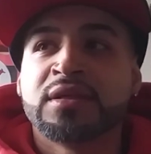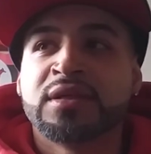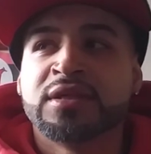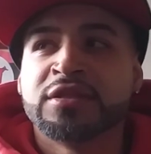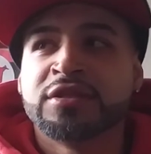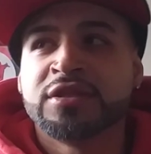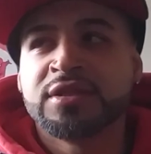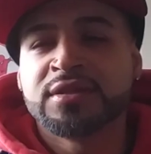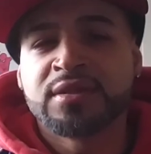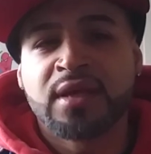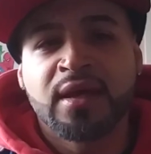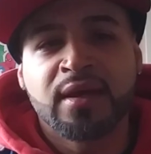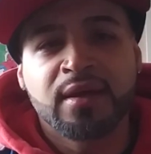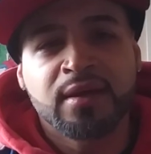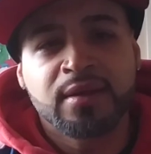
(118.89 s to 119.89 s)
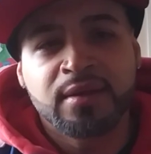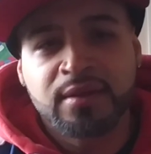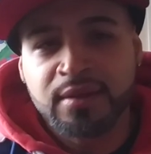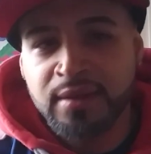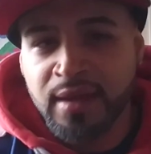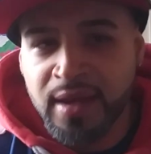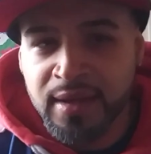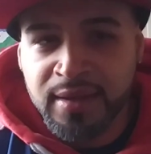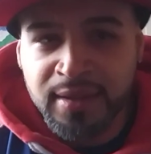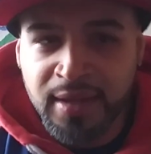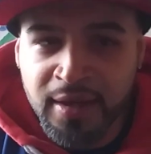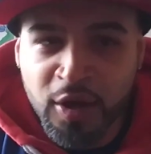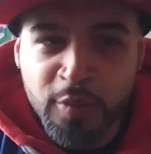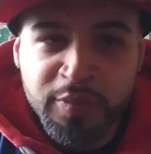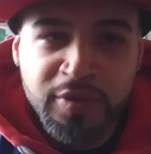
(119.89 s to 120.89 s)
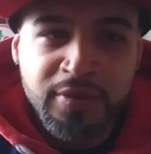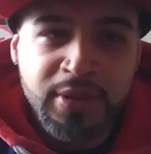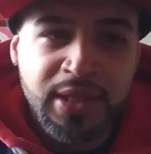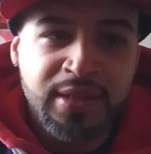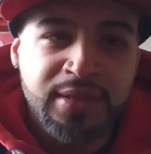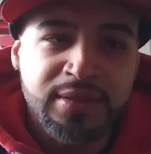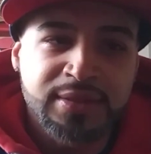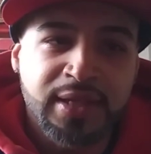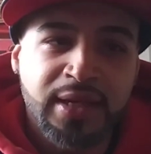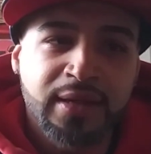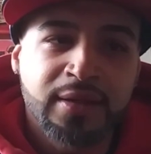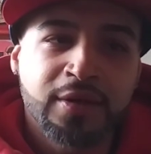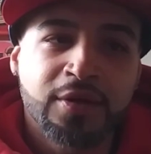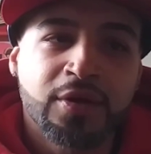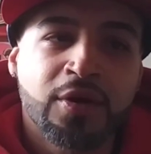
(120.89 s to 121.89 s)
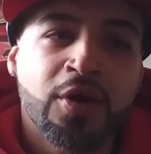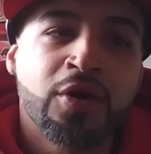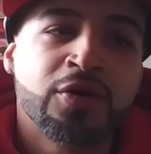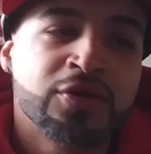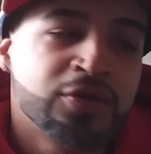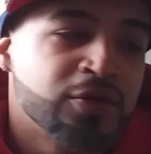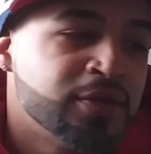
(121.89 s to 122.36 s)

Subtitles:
And she's like, yeah, can I help you? And he's like, oh,